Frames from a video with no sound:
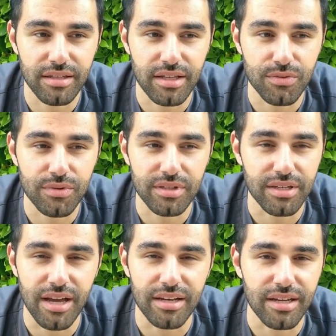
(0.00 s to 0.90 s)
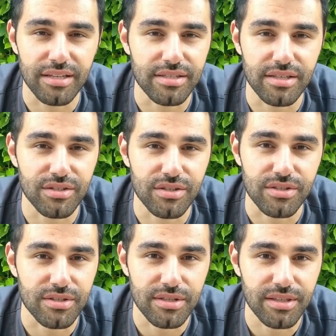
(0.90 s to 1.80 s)
it's really not nice. It's
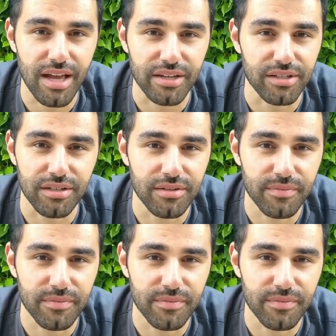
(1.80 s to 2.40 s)
just not good.